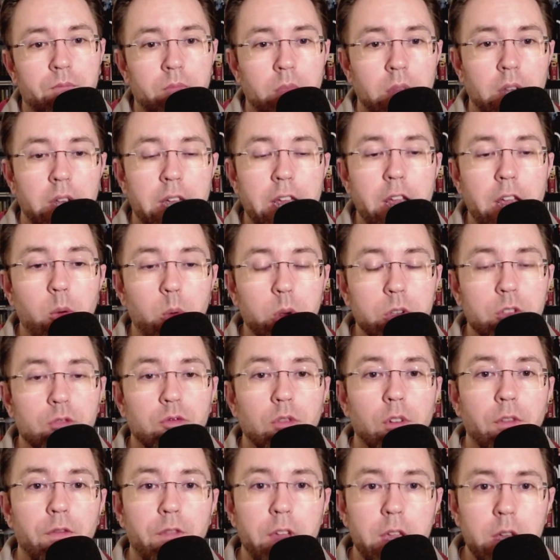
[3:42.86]
it was
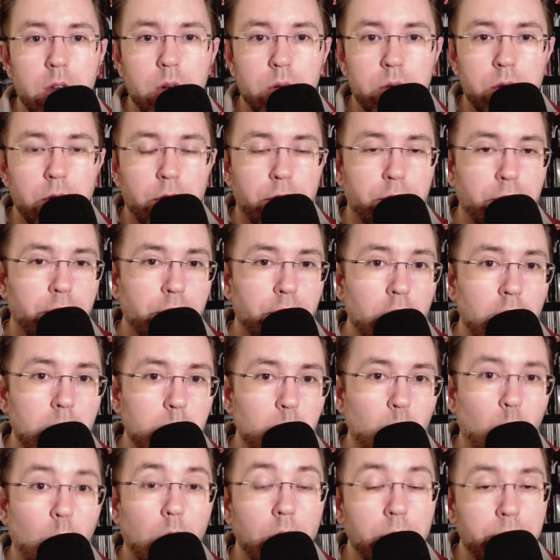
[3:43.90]
revealed from
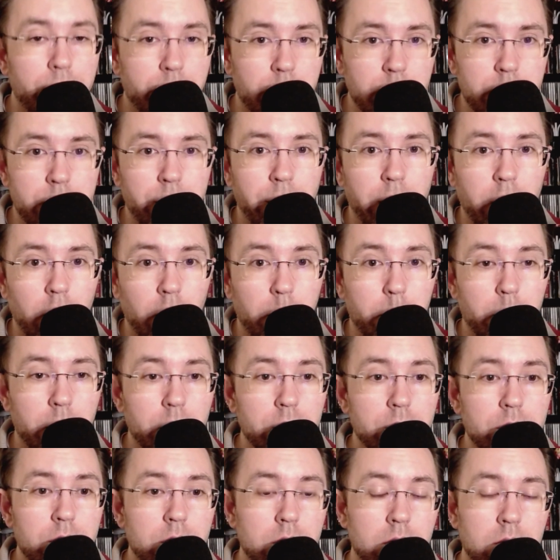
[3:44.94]
one of the
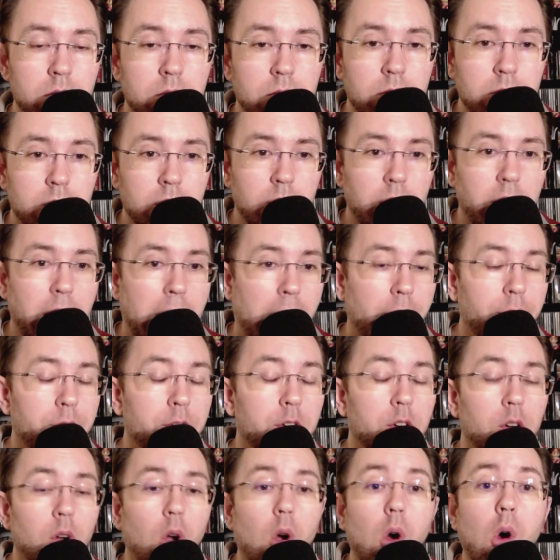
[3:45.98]
developers
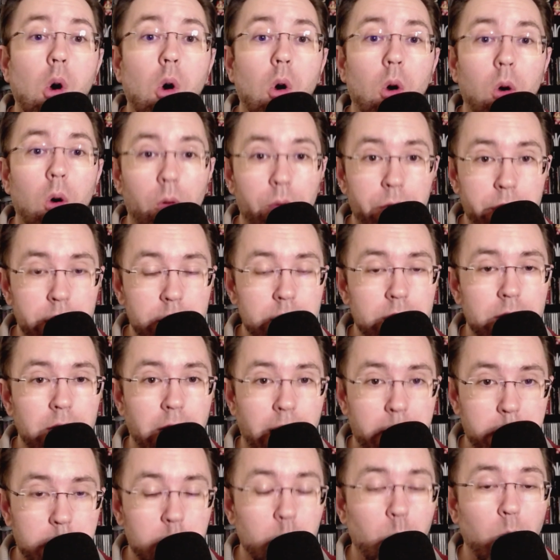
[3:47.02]
after all this
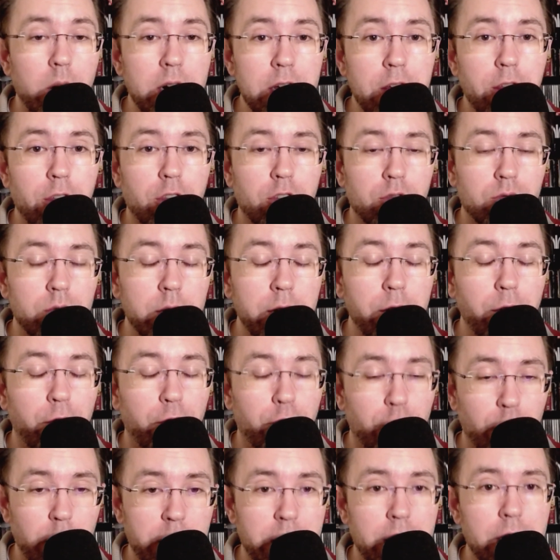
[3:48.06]
time, 23
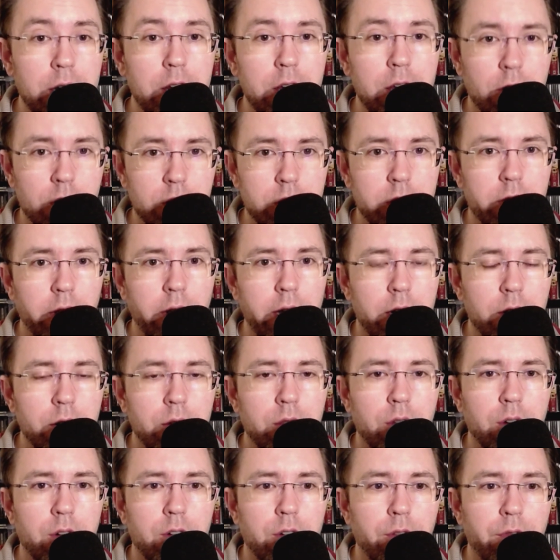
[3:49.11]
freaking years later,
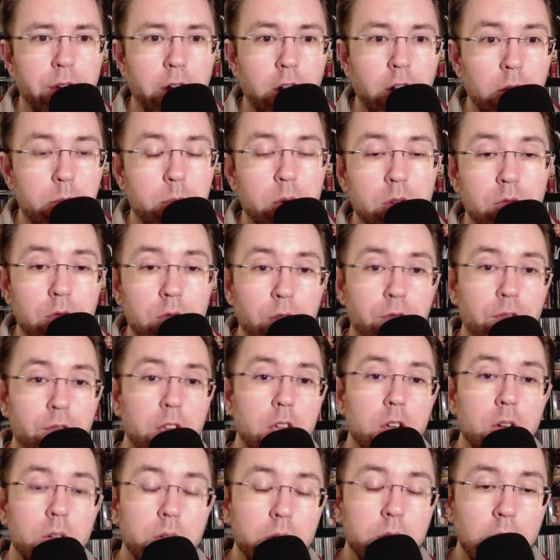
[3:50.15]
the developer
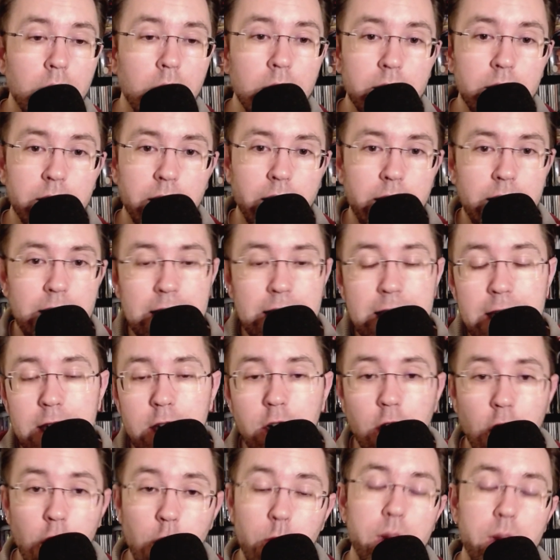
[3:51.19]
revealed that he
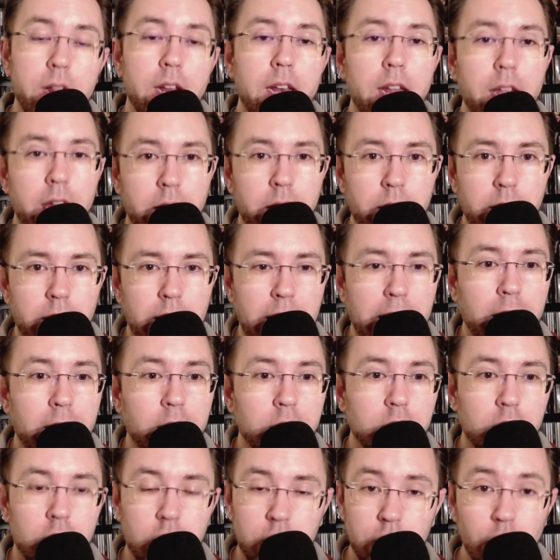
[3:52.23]
coded in a
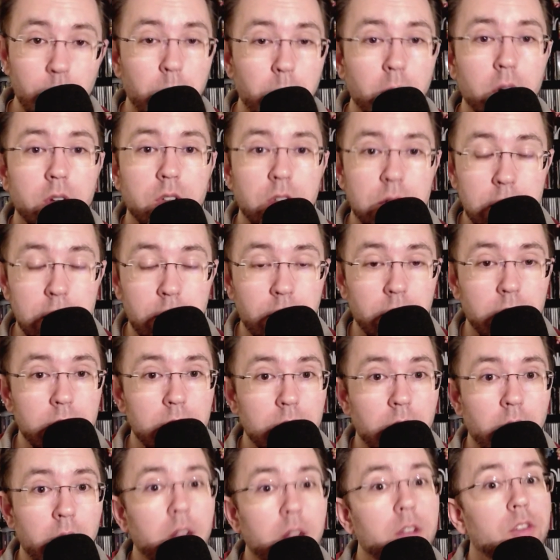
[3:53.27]
super secret
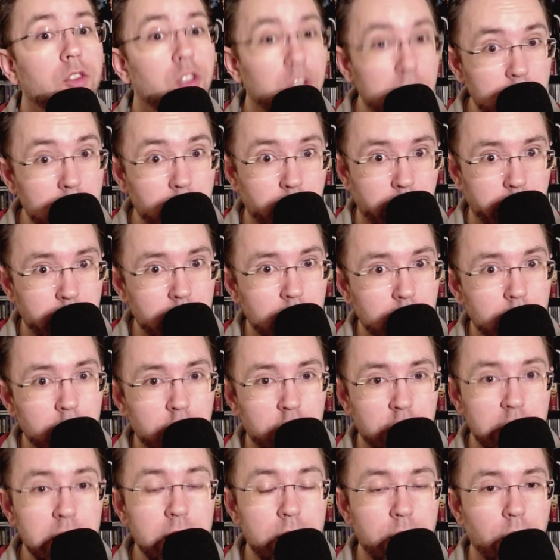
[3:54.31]
secret
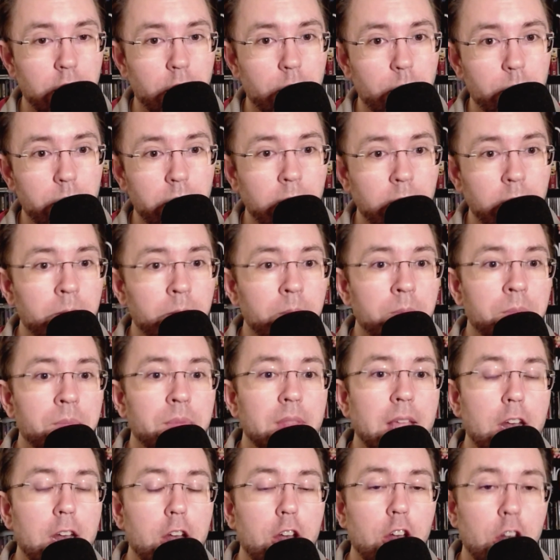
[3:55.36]
cheat code
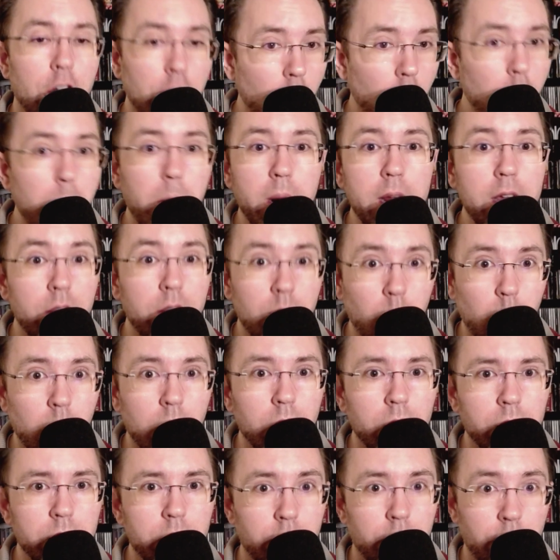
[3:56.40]
that nobody in the
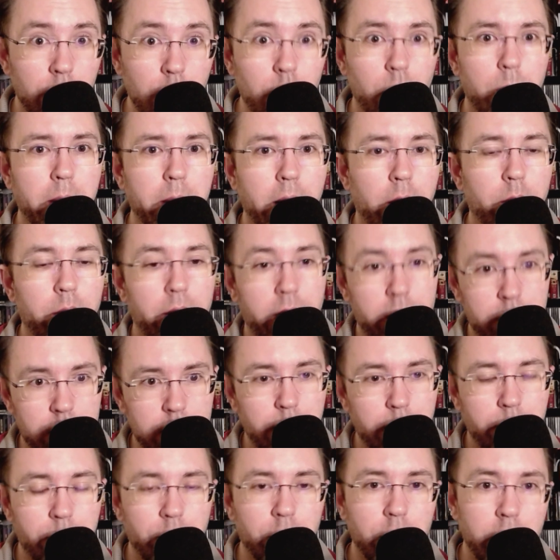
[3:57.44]
world knew about
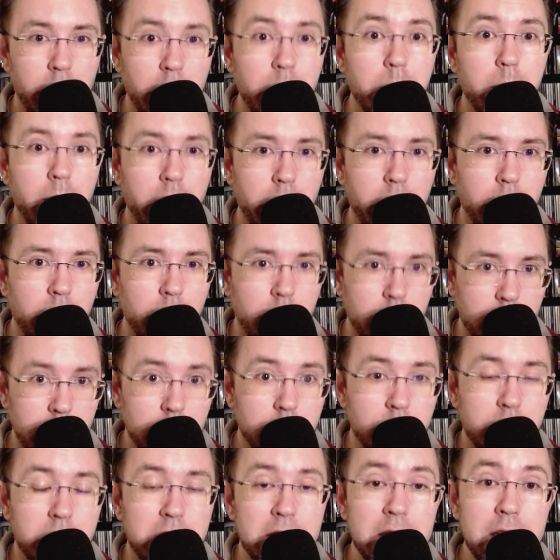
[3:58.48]
except for him and
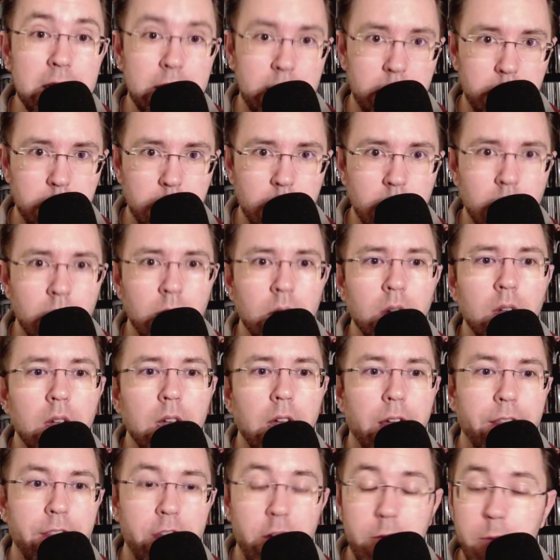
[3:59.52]
his team,
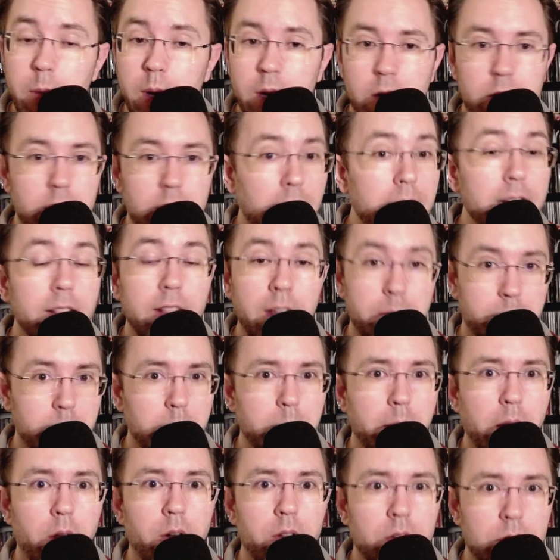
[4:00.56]
and they've been tight-lipped
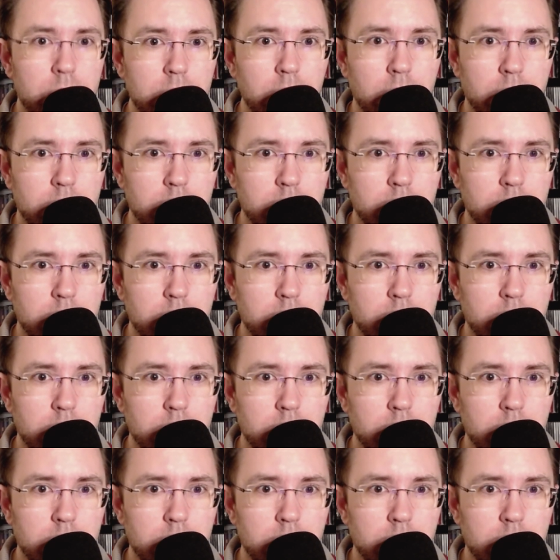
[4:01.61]
about it since,